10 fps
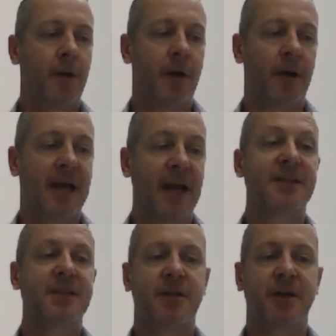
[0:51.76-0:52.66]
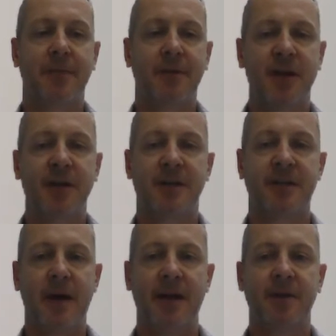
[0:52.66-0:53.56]
guests to come and chat to us
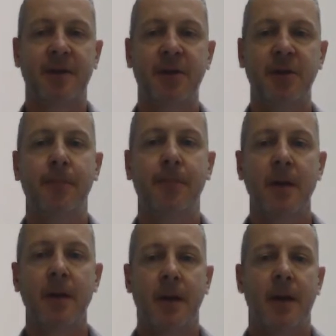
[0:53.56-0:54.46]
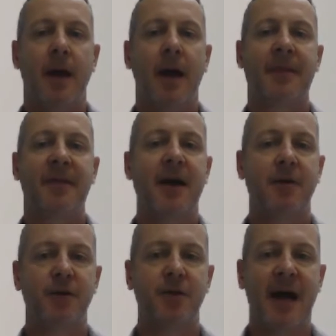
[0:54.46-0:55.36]
about it too. I think our
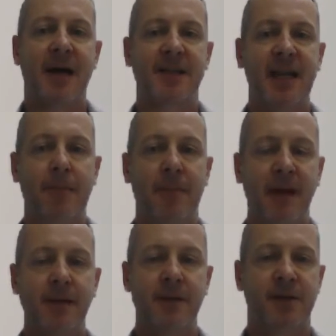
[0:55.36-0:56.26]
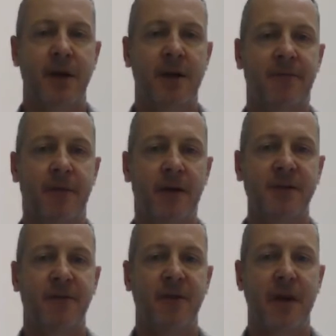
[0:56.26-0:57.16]
usual housekeeping. So for those
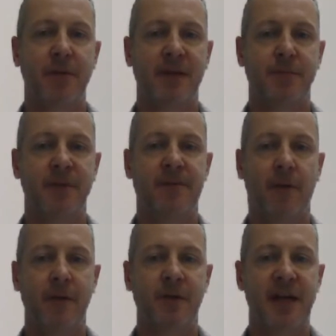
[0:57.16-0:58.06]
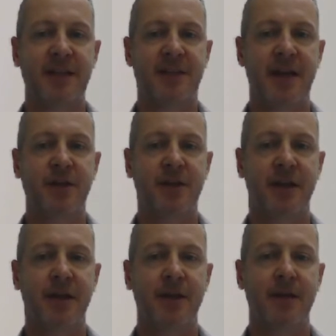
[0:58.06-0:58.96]
of you who've been with us before, the chat
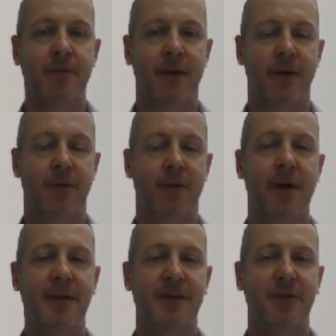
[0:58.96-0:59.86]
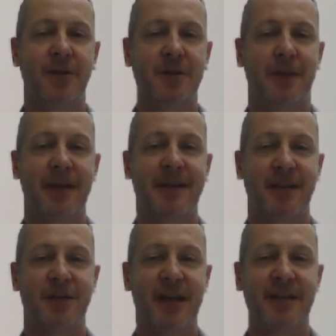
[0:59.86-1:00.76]
section, you'll know these rules, but
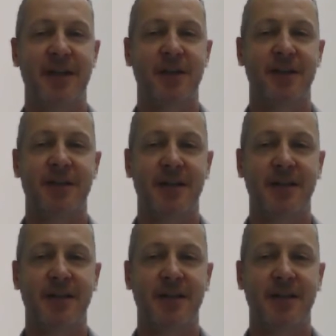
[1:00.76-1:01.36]
the chat section is set to